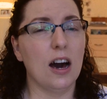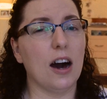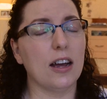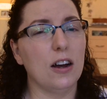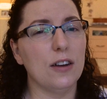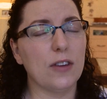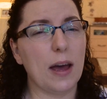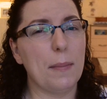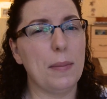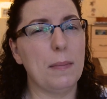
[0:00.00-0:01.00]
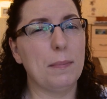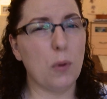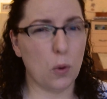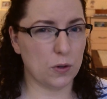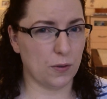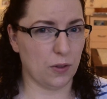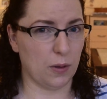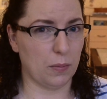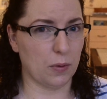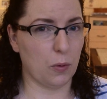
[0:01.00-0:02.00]
I kind of get a bit bored of
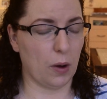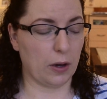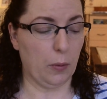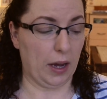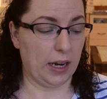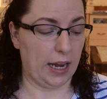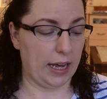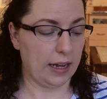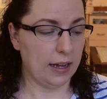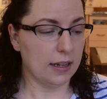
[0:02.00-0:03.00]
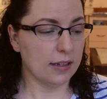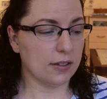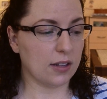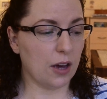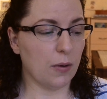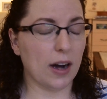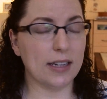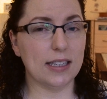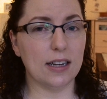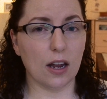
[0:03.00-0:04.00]
them quite quickly. So I
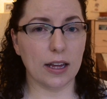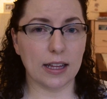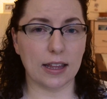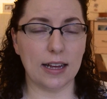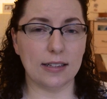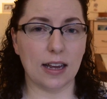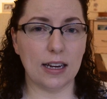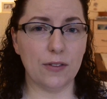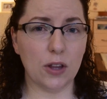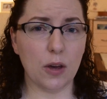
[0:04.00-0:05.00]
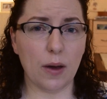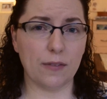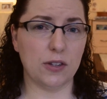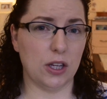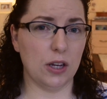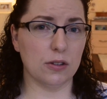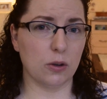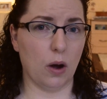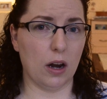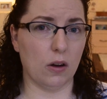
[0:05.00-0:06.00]
did like this, and even though you have to use
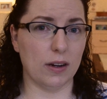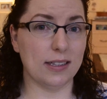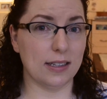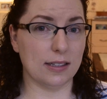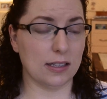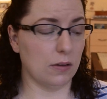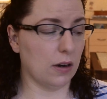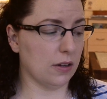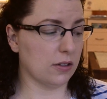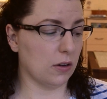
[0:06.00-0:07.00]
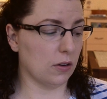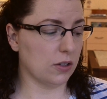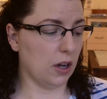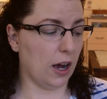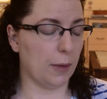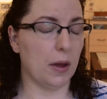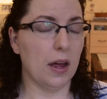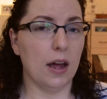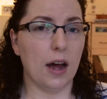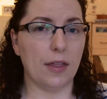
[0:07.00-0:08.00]
quite a lot, it did still last a long time.
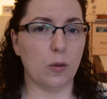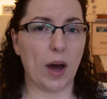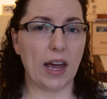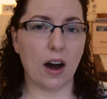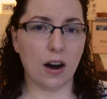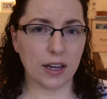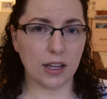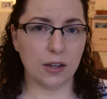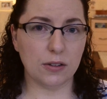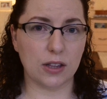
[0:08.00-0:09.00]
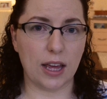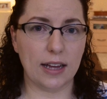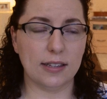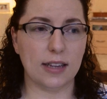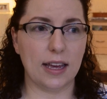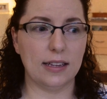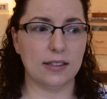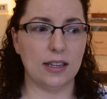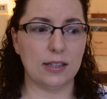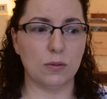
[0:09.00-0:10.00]
And the way I used this is
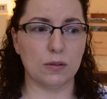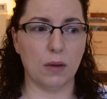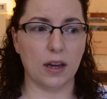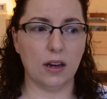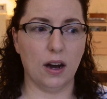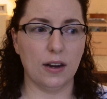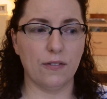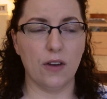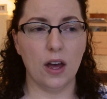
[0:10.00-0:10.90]
this was my kind of